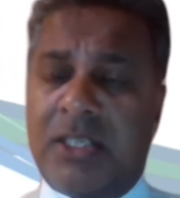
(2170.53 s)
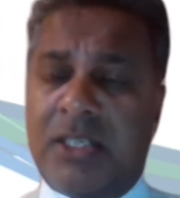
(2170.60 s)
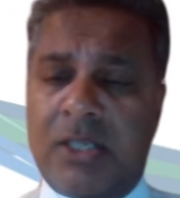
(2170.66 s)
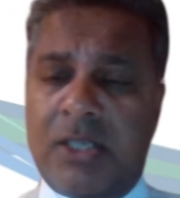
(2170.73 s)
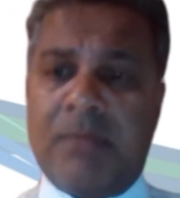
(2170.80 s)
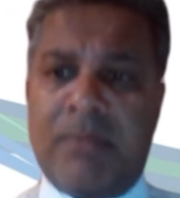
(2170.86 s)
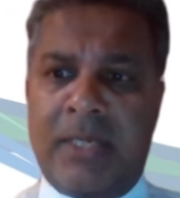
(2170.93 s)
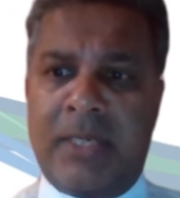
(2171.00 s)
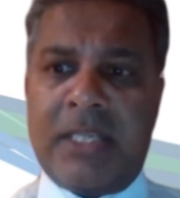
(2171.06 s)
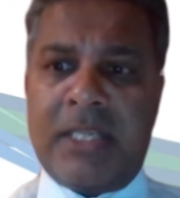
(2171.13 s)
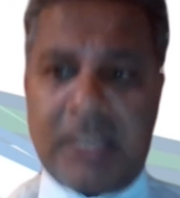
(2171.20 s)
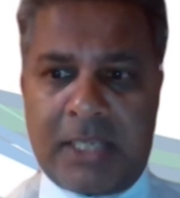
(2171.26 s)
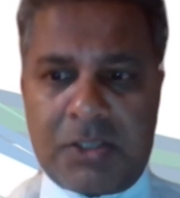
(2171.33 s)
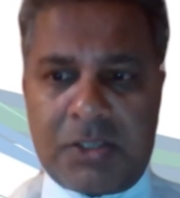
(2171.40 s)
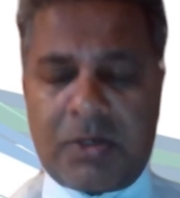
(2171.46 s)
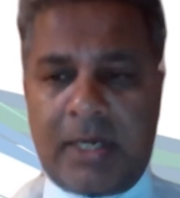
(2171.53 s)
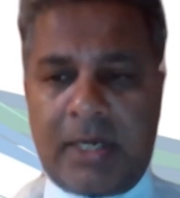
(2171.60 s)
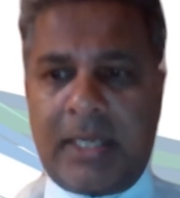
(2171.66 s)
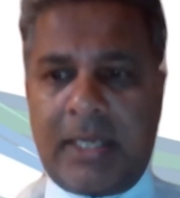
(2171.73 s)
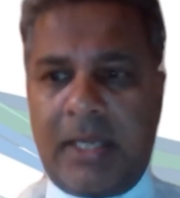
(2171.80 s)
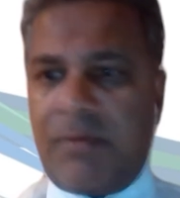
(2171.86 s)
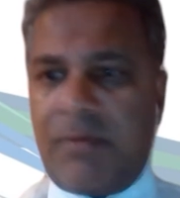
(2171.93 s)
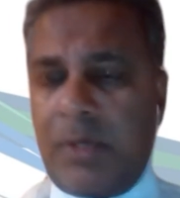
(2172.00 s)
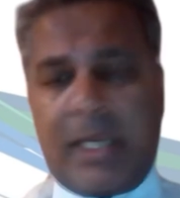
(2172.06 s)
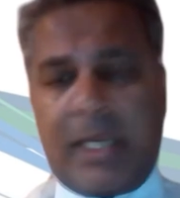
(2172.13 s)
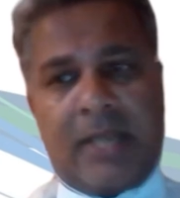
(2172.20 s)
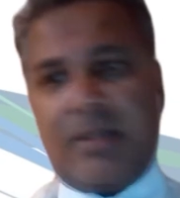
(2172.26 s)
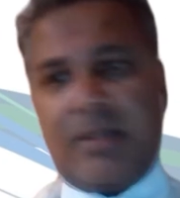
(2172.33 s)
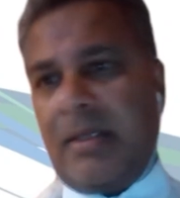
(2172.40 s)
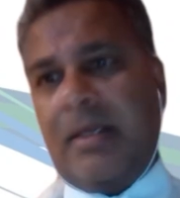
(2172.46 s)
So please, let's try, if you
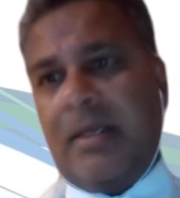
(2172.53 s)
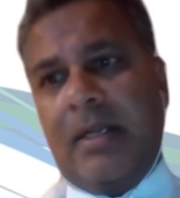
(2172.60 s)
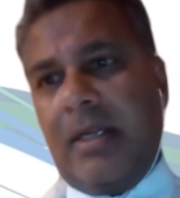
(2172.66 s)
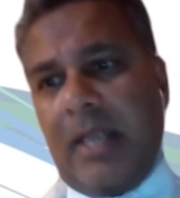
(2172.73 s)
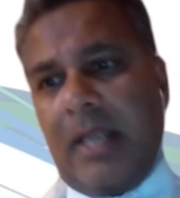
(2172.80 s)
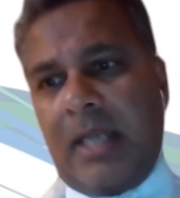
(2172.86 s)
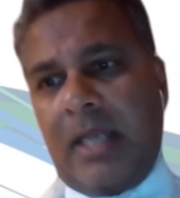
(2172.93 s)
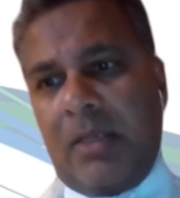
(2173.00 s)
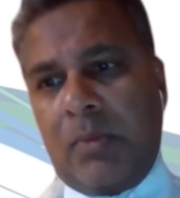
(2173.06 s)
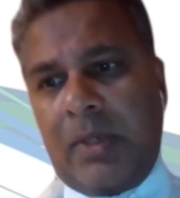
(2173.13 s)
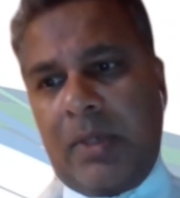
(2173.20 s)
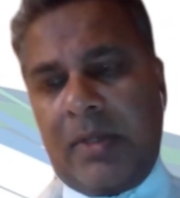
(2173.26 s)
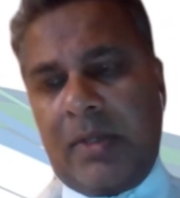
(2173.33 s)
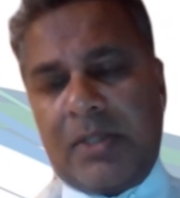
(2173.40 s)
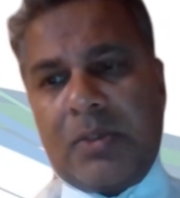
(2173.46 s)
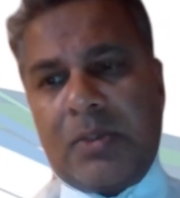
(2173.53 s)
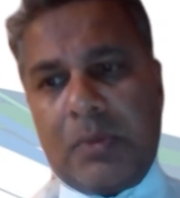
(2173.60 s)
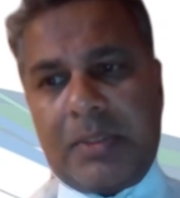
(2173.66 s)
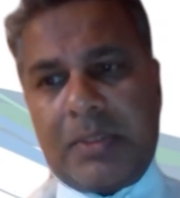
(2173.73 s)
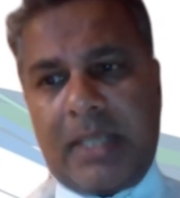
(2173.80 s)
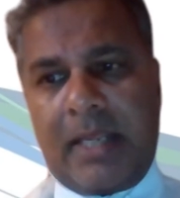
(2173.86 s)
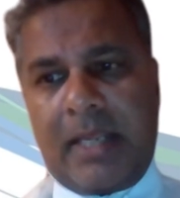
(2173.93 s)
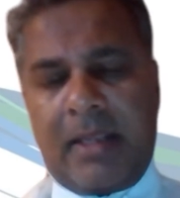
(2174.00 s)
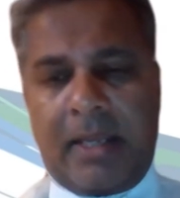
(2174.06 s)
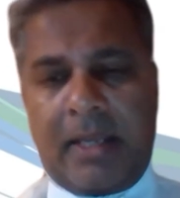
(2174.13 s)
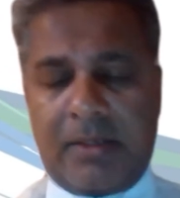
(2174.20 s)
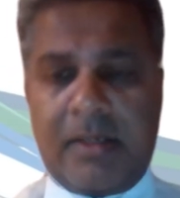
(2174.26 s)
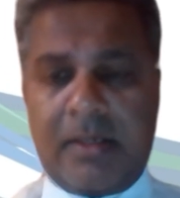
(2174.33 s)
get anyone on this call today get